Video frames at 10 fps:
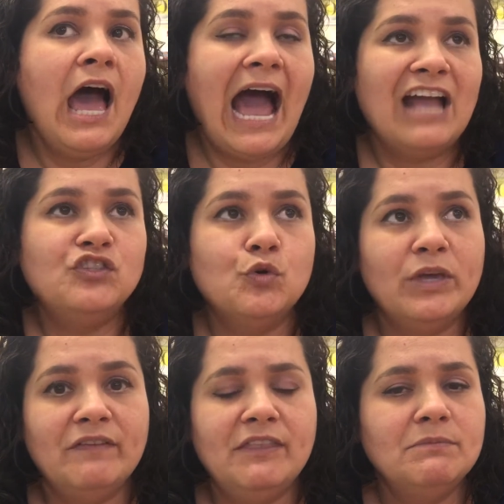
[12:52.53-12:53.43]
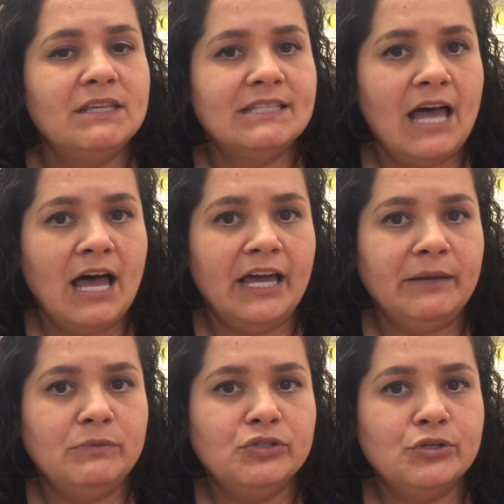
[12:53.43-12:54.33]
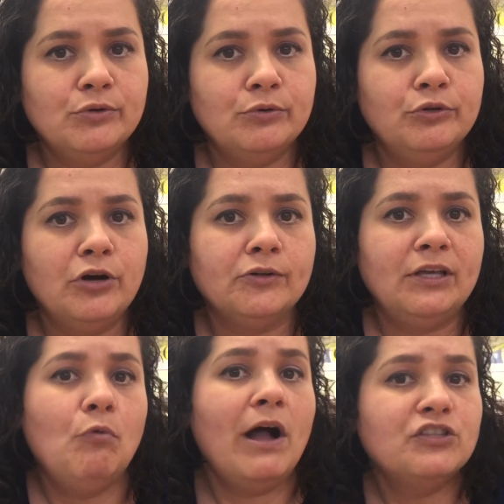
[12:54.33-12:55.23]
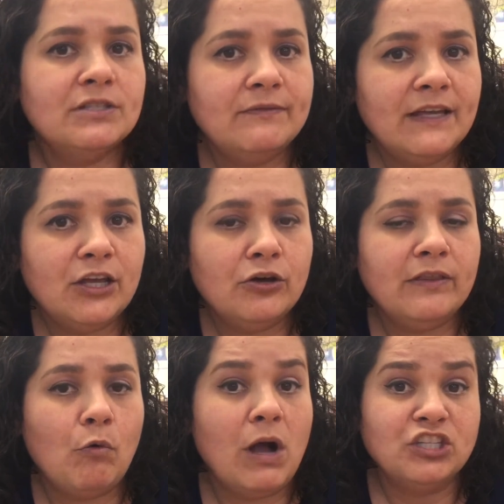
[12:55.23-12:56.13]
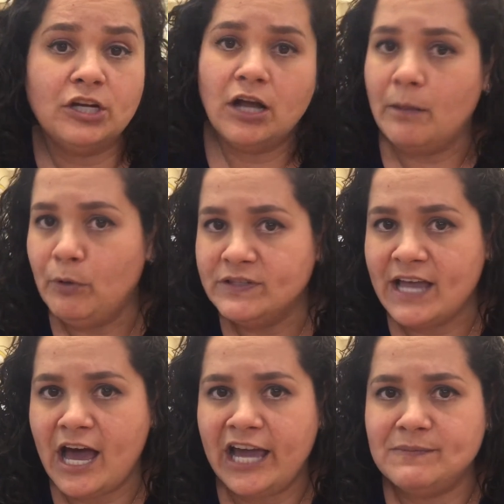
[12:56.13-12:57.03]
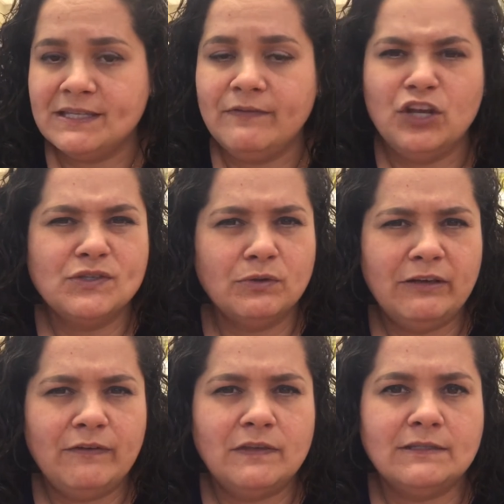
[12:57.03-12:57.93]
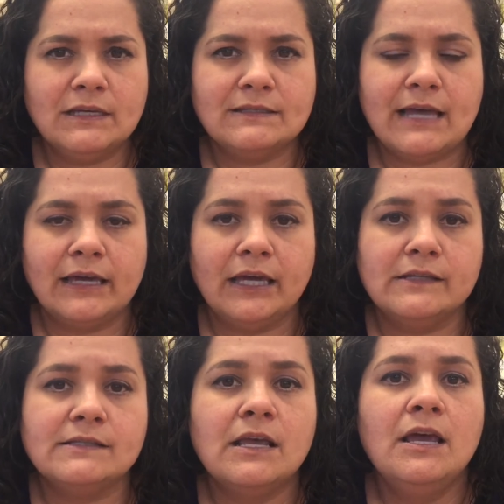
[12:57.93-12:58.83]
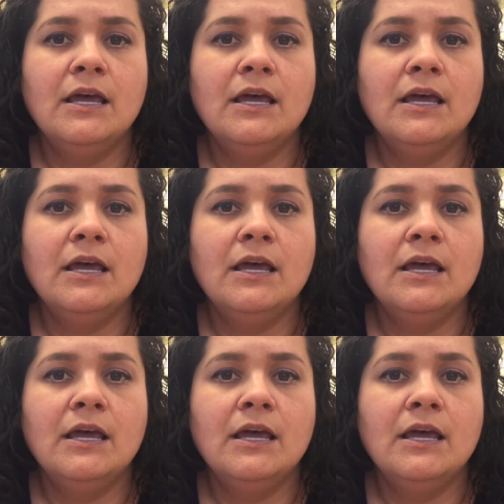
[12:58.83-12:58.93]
I do give them the time to not only watch the video, they watch it a couple times. The video is only 56 seconds.